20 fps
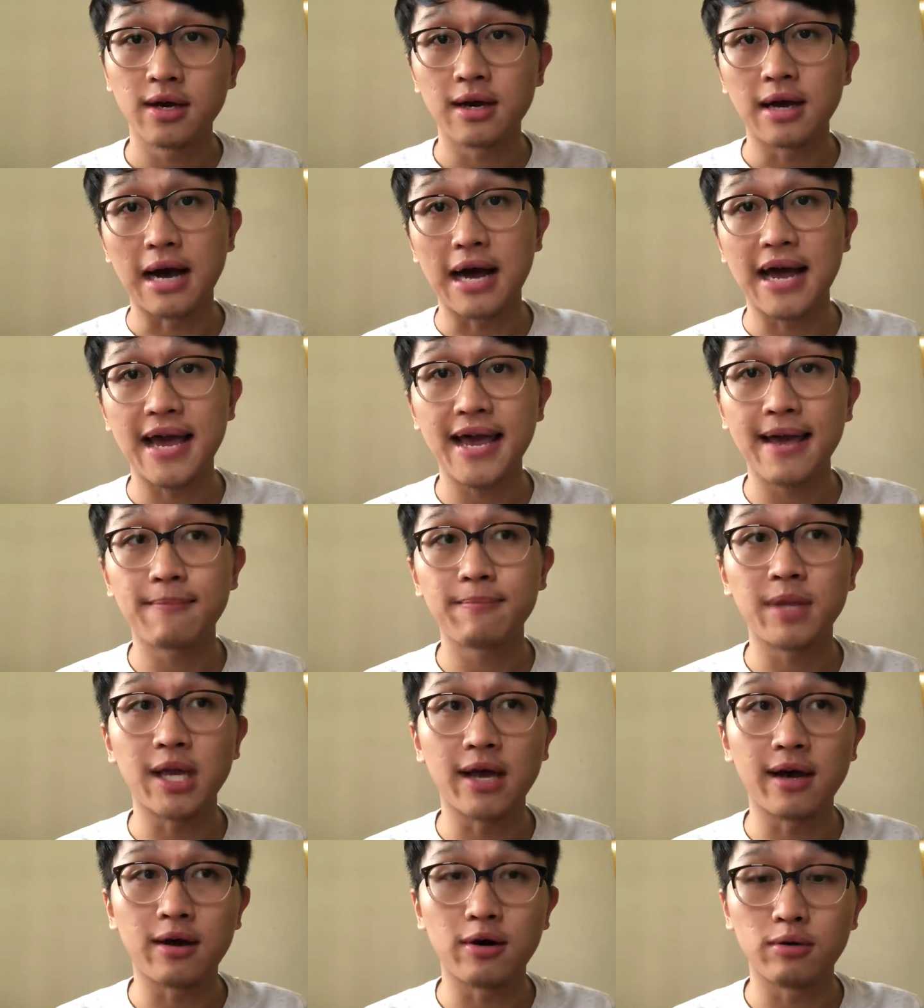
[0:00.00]
I am
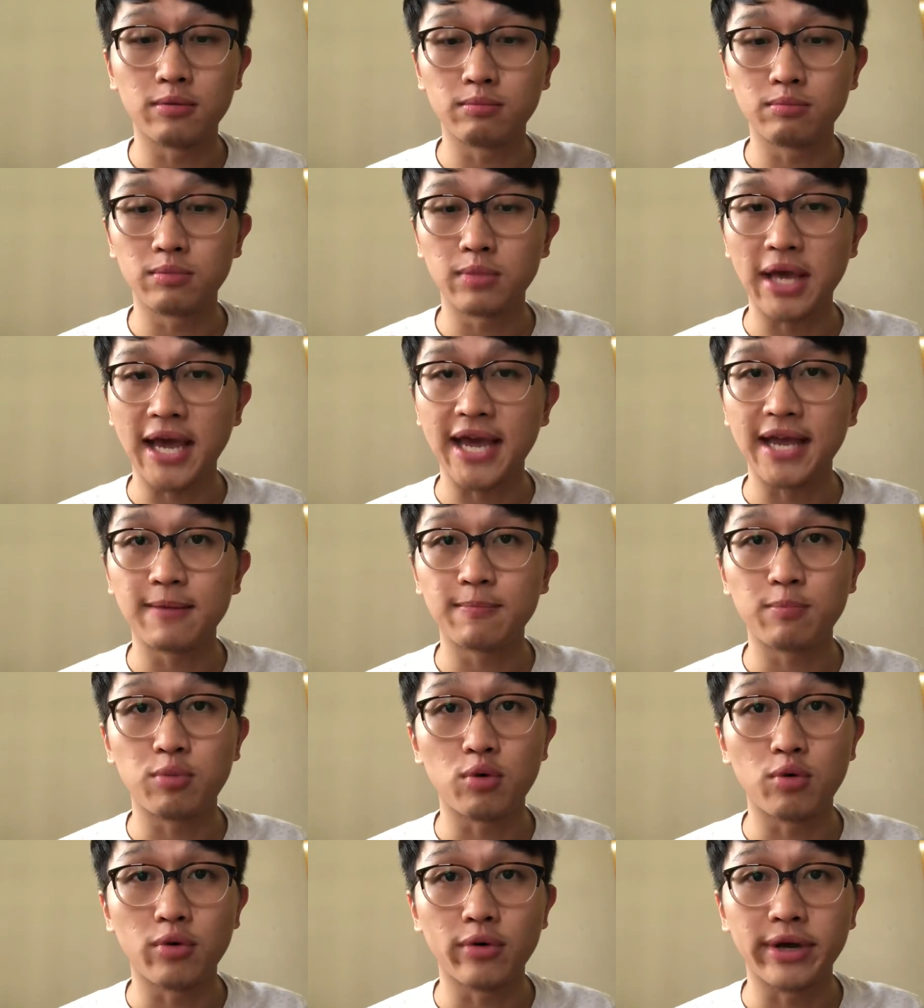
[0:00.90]
down
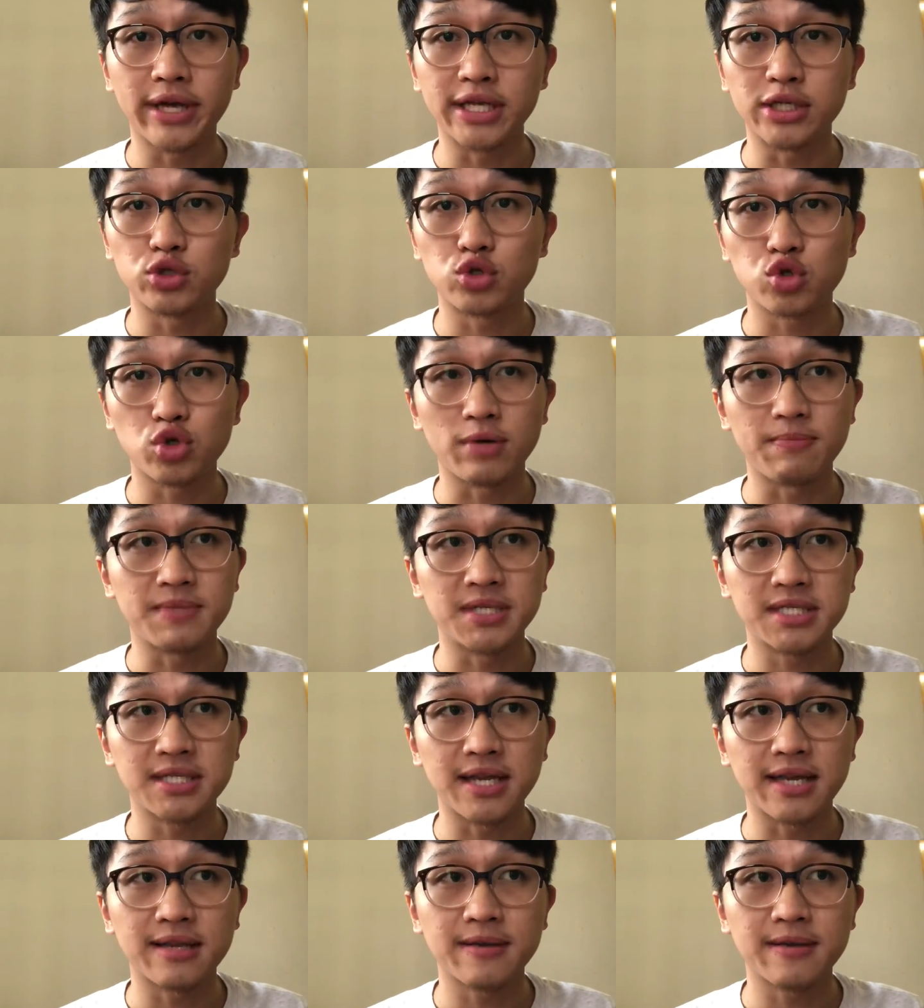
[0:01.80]
8.3%.